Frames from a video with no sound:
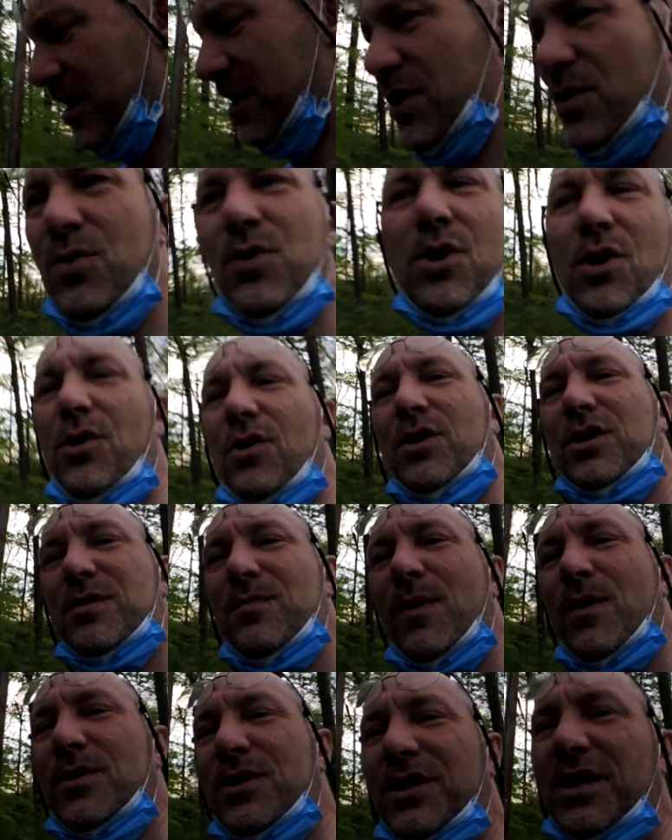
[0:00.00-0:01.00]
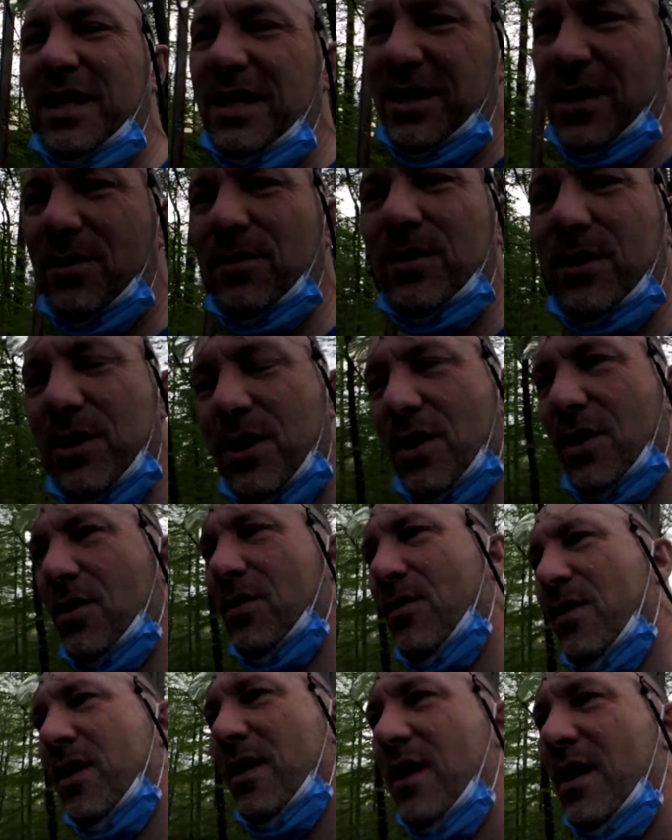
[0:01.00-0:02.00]
You girls mostly don't
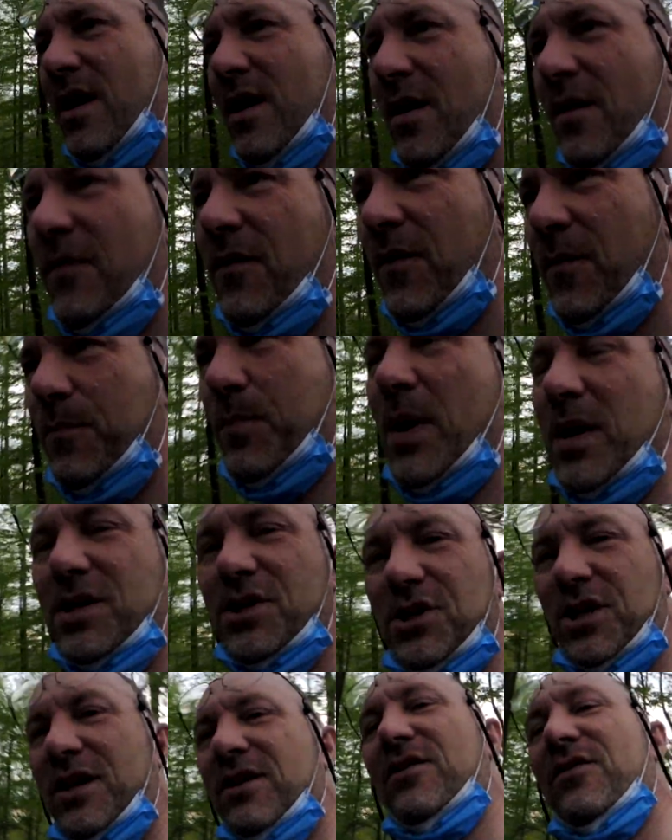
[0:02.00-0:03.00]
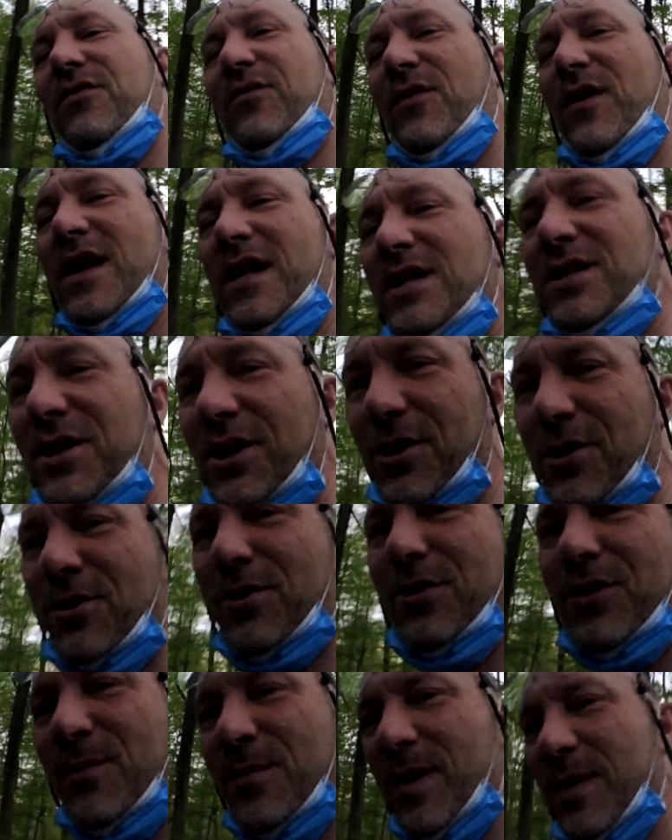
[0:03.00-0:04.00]
go for punching your friends to
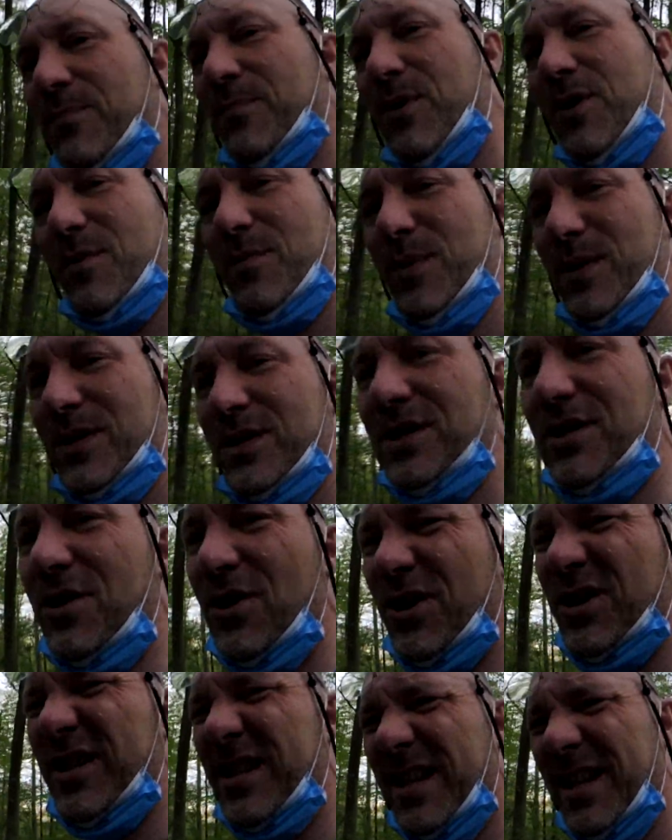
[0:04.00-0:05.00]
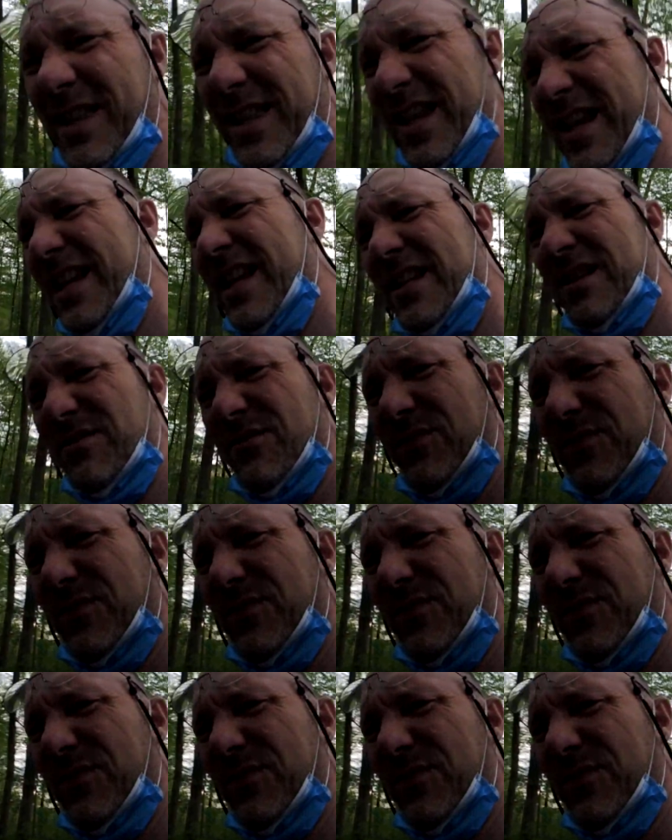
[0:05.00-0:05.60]
hurt them on purpose because they think it's